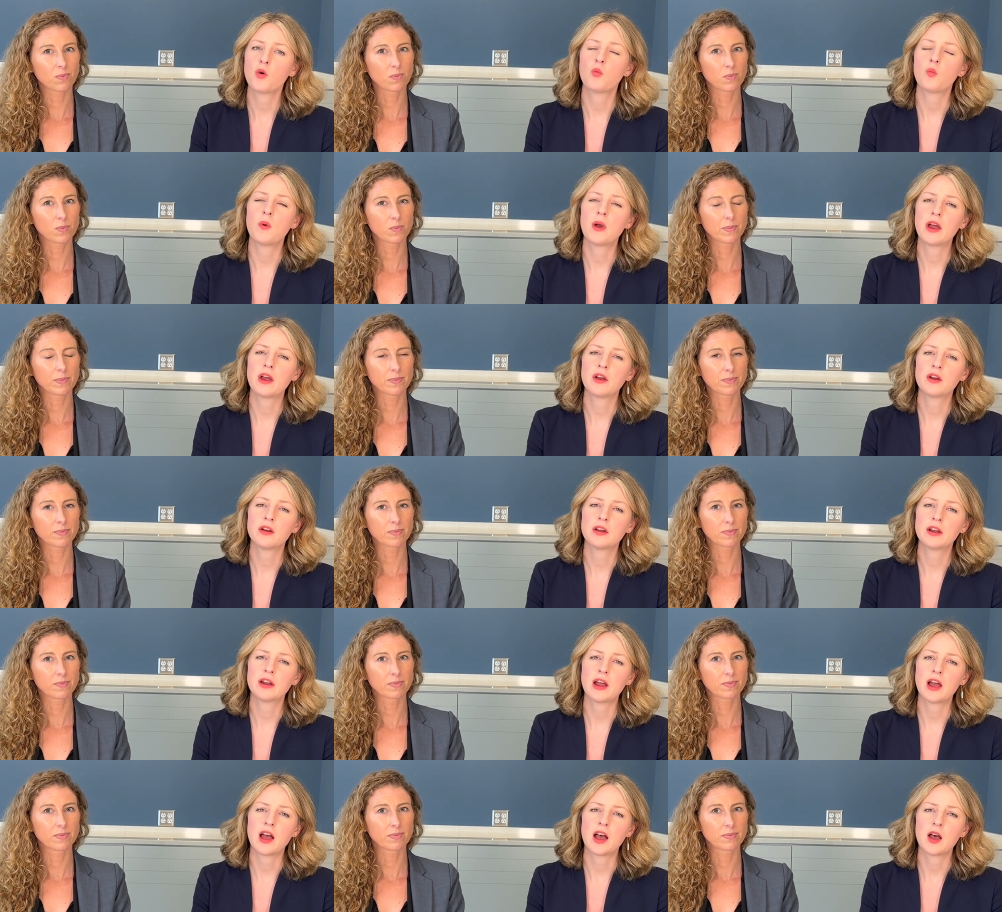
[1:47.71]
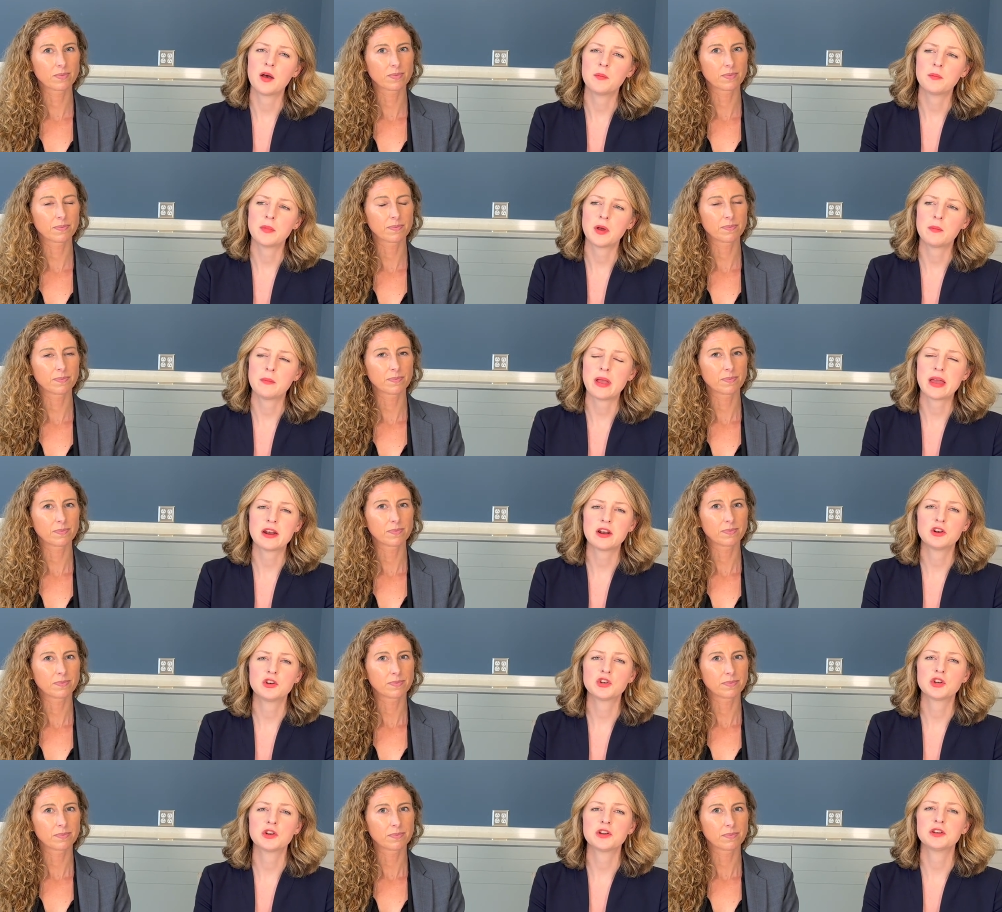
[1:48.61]
Speaker 1: where um, a
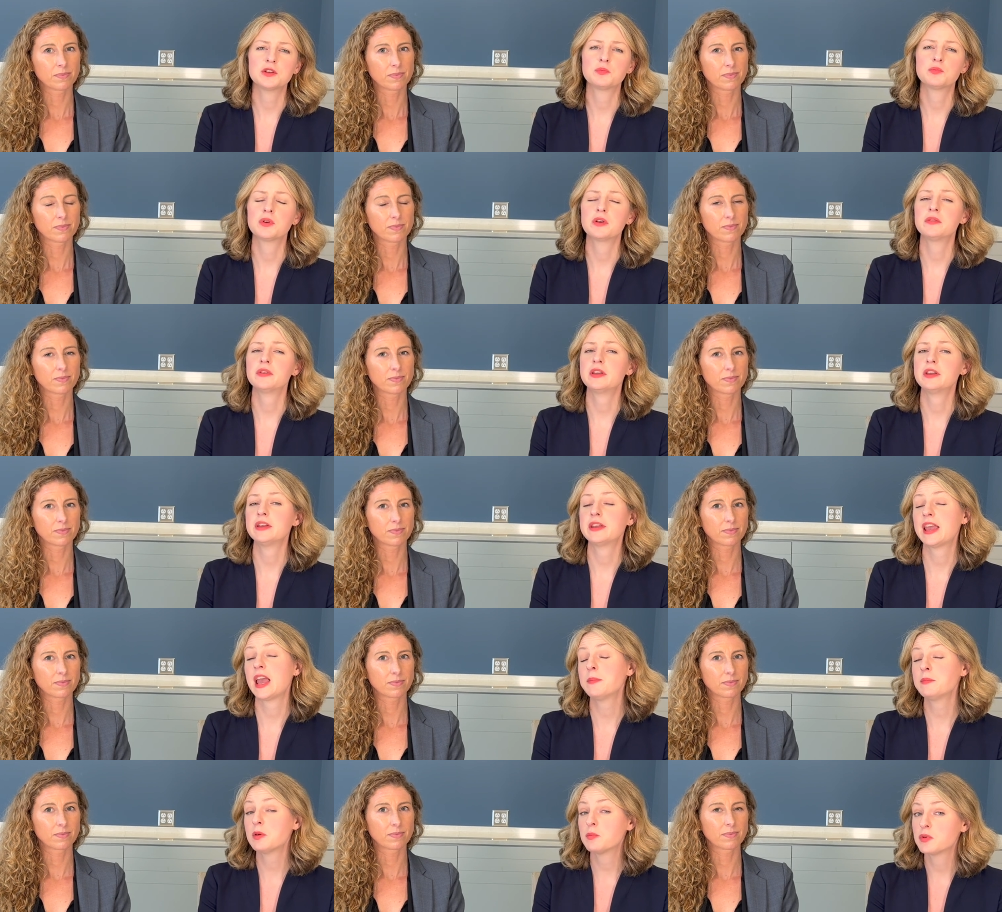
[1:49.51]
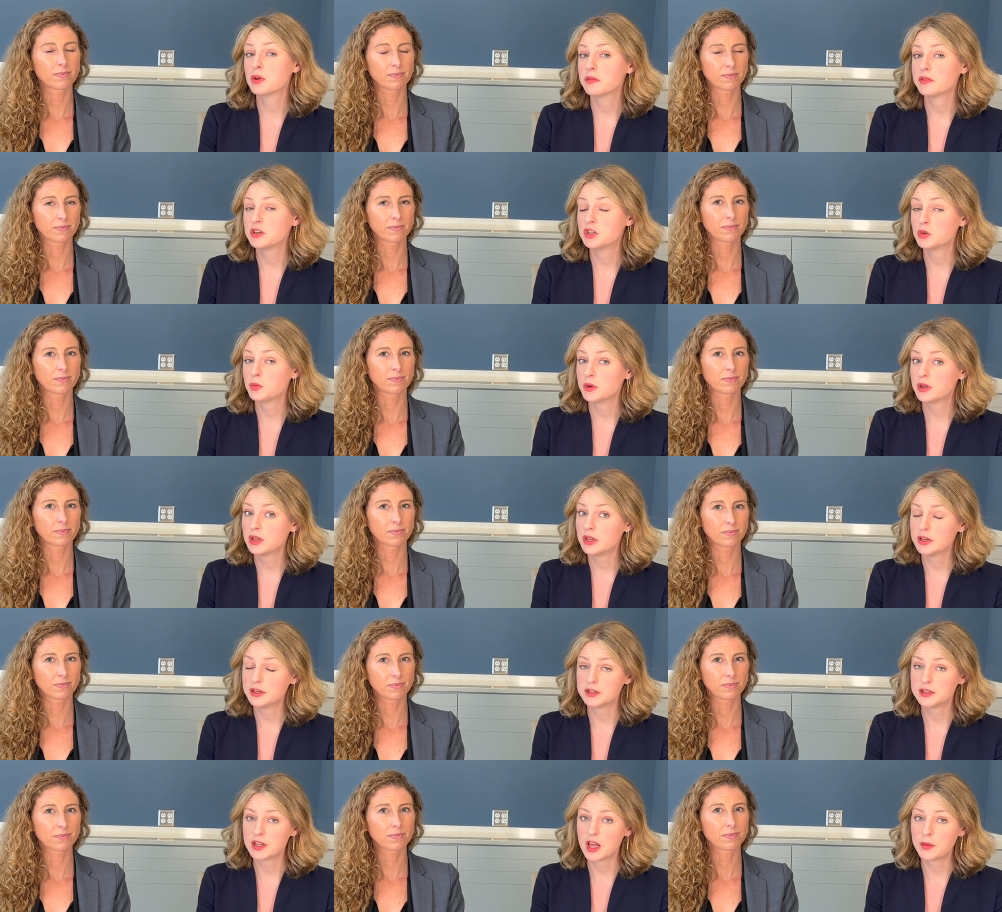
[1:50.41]
manager is privy can be privy to at
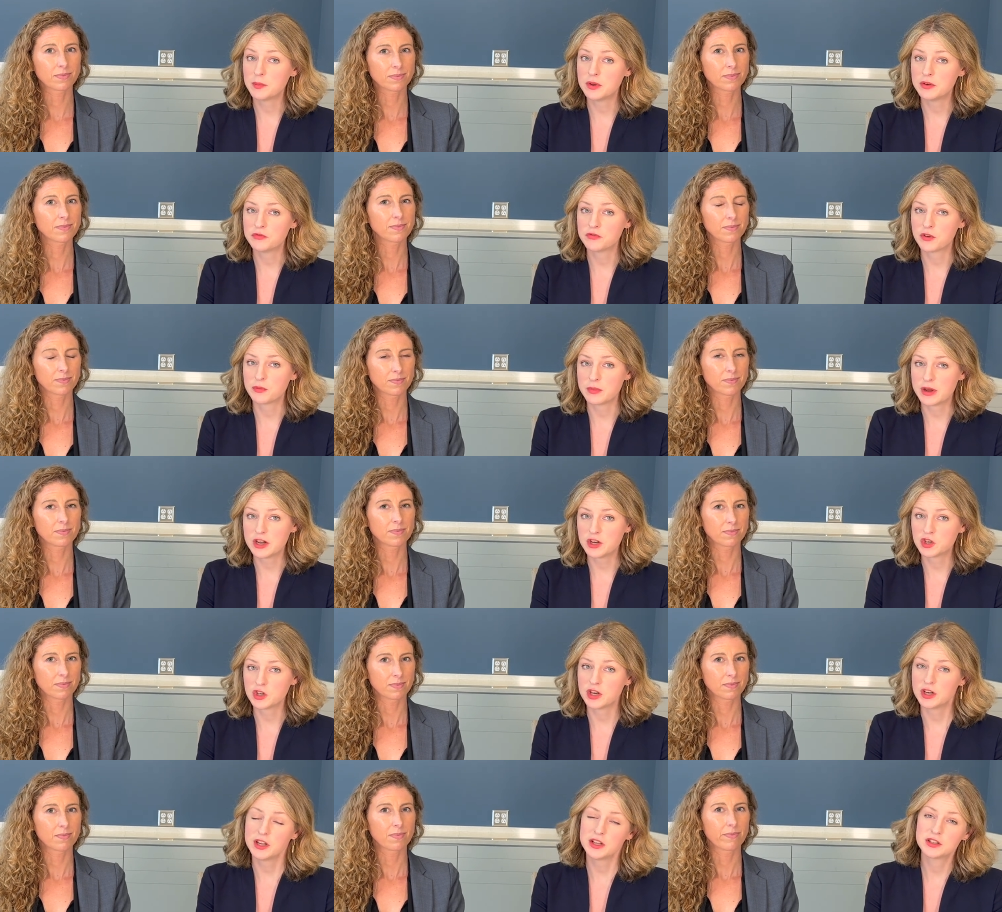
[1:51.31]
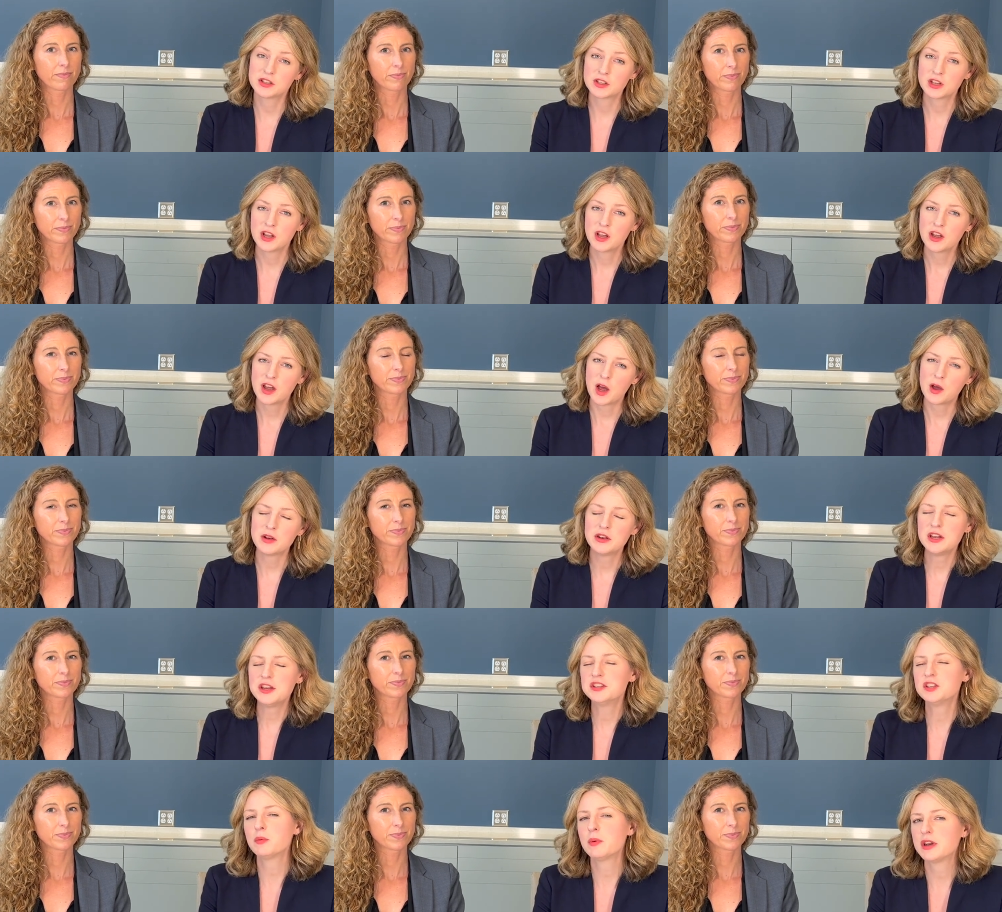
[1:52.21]
least some information. It's an
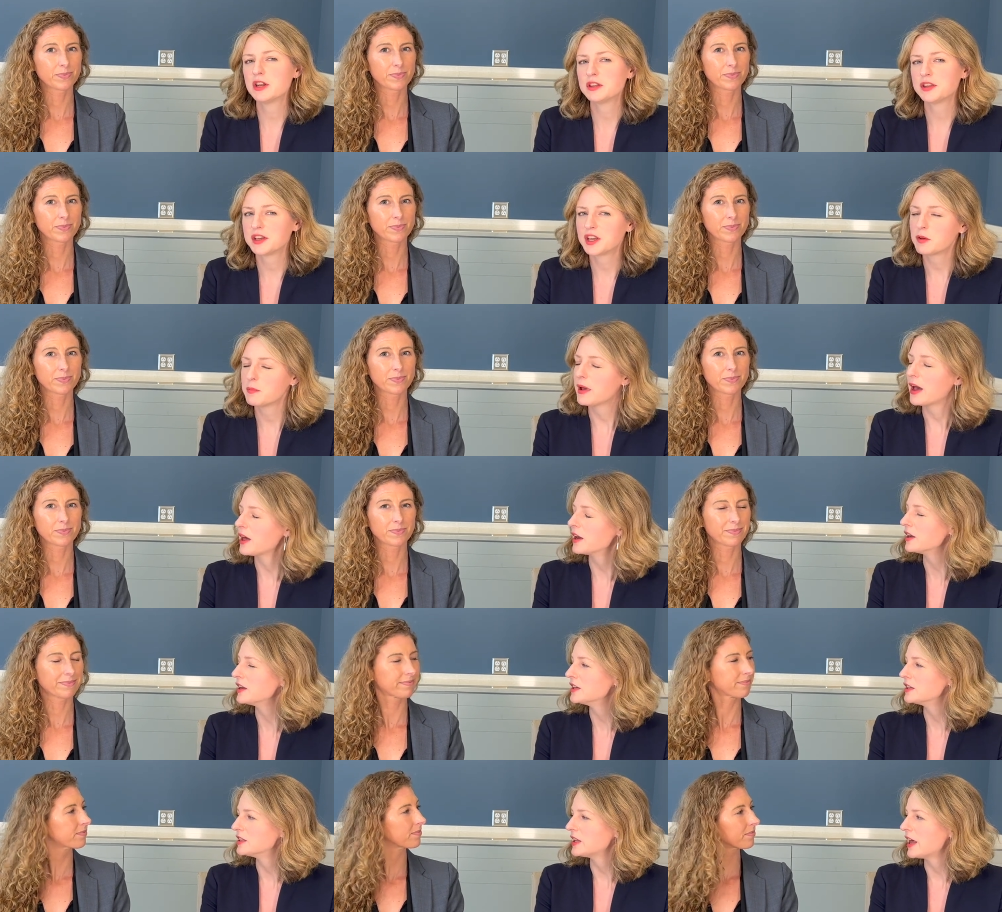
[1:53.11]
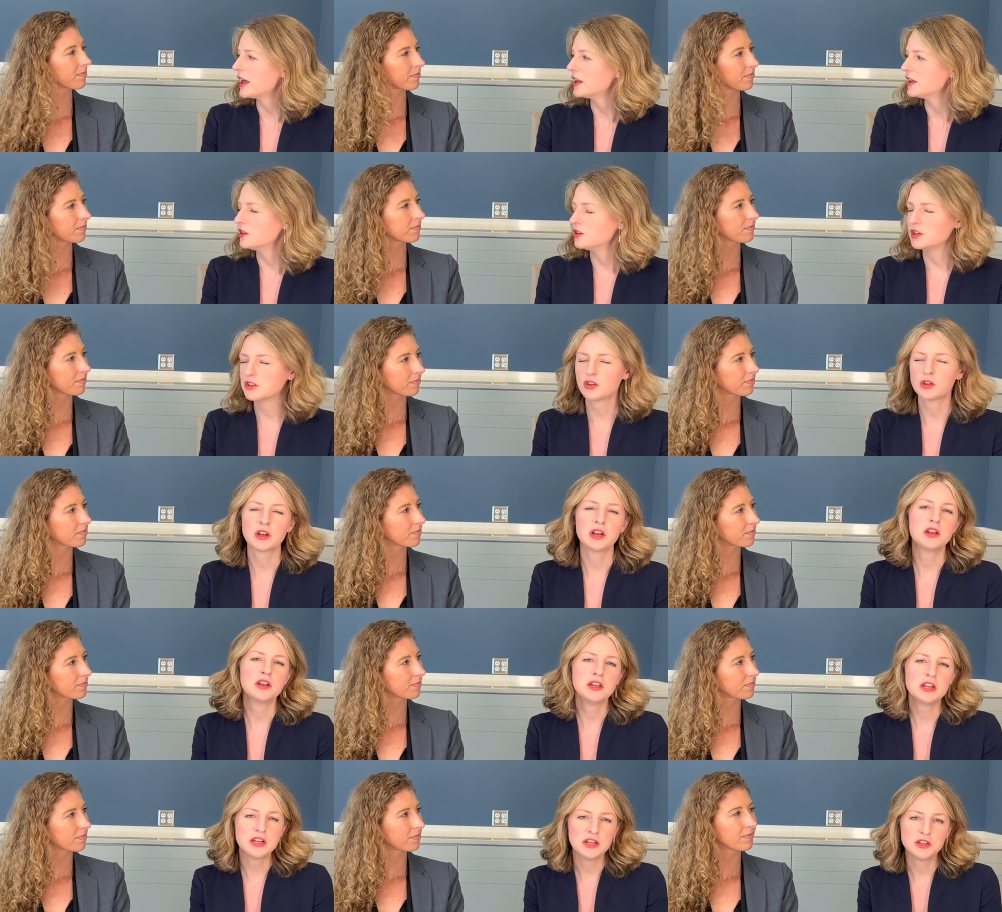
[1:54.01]
easy way to think about it is that it's on a
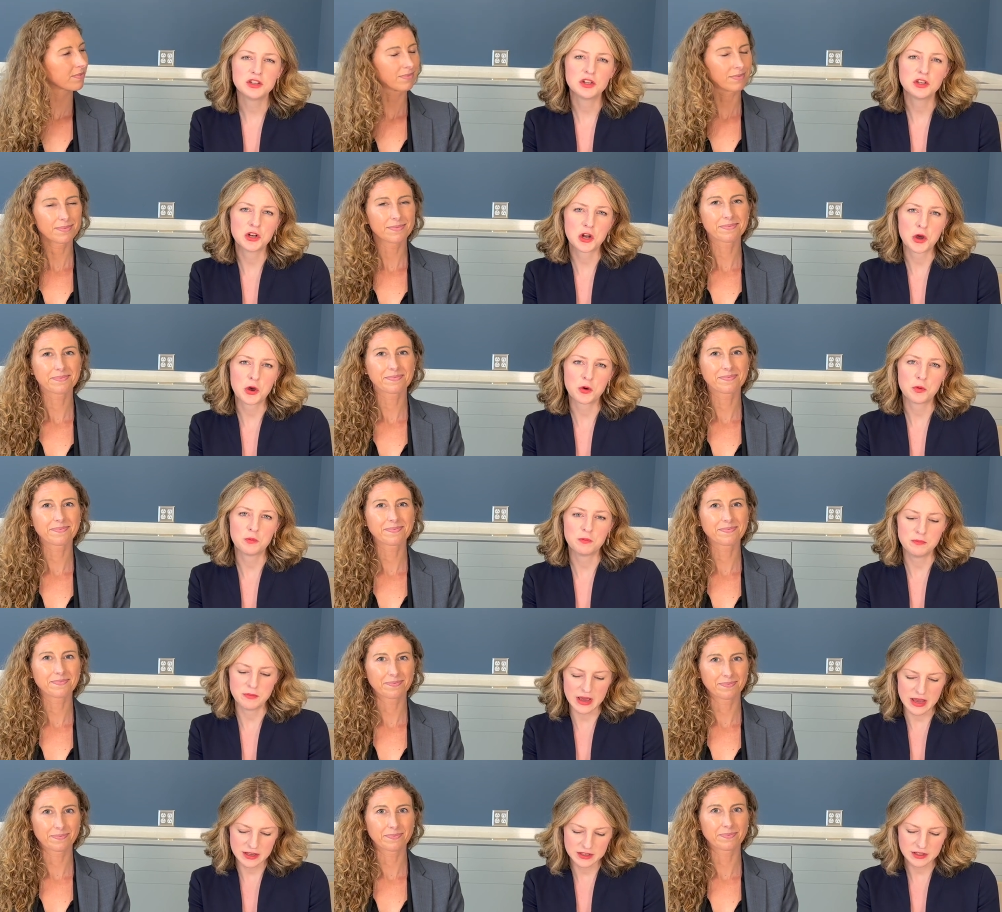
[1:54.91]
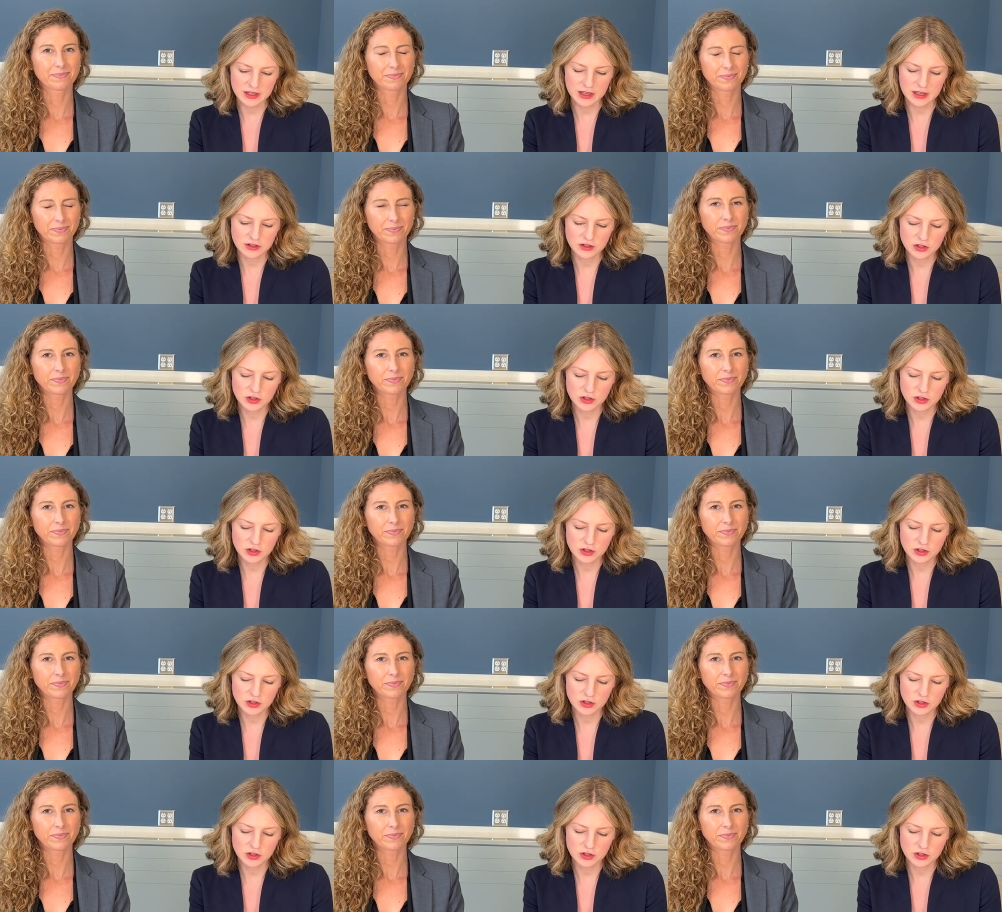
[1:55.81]
need to know basis.